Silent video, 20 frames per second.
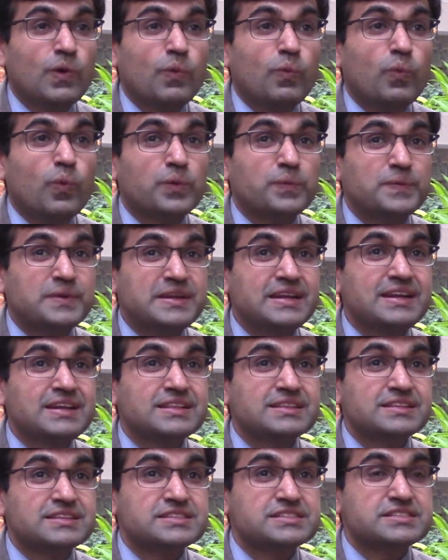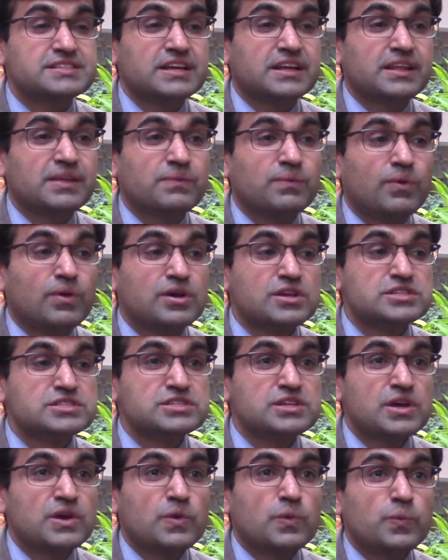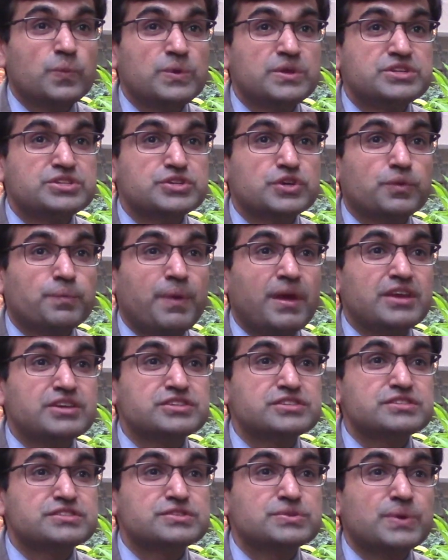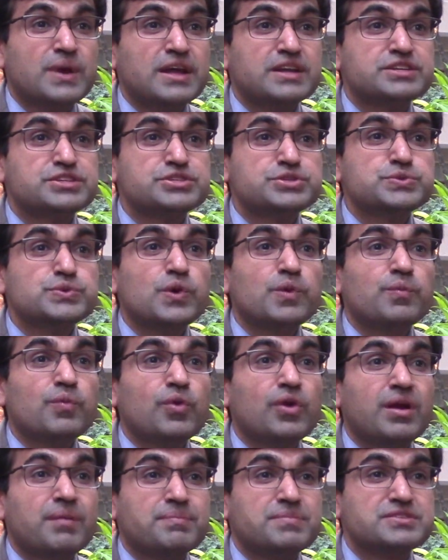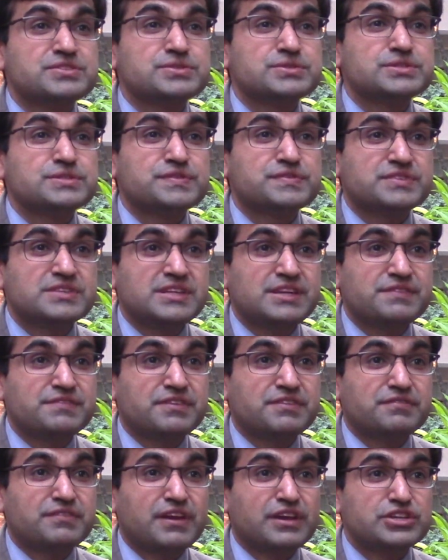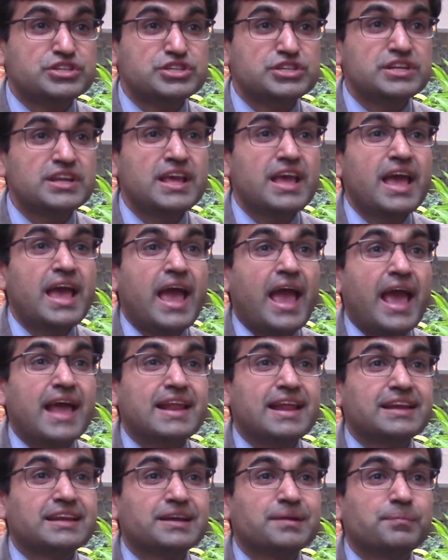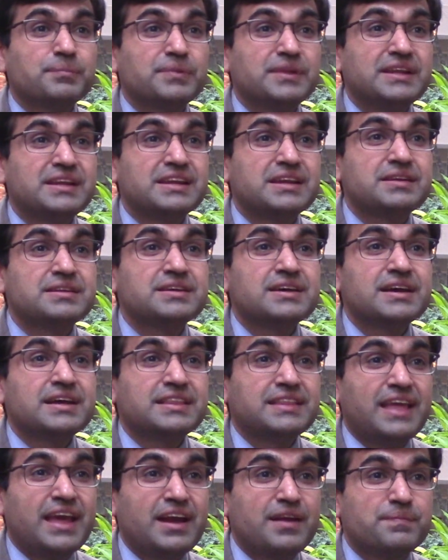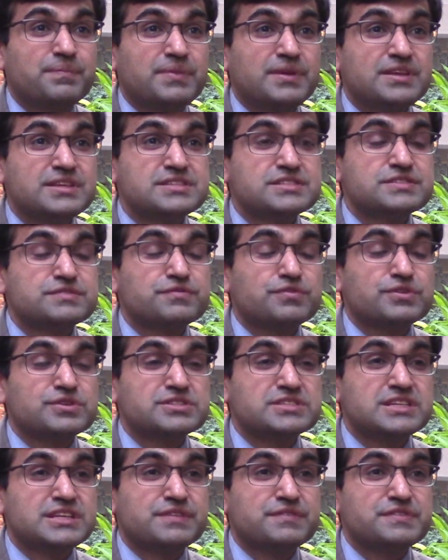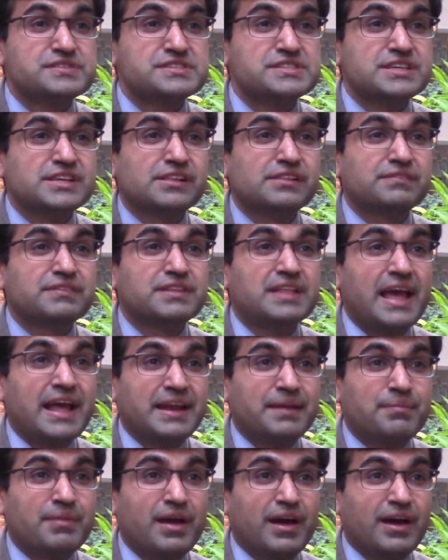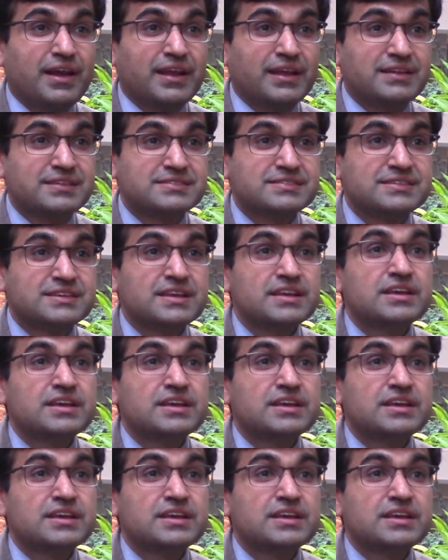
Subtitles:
What we did in this study was we took patients who had two or more episodes of C. diff infection and had completed therapies for C. difficile with antibiotics.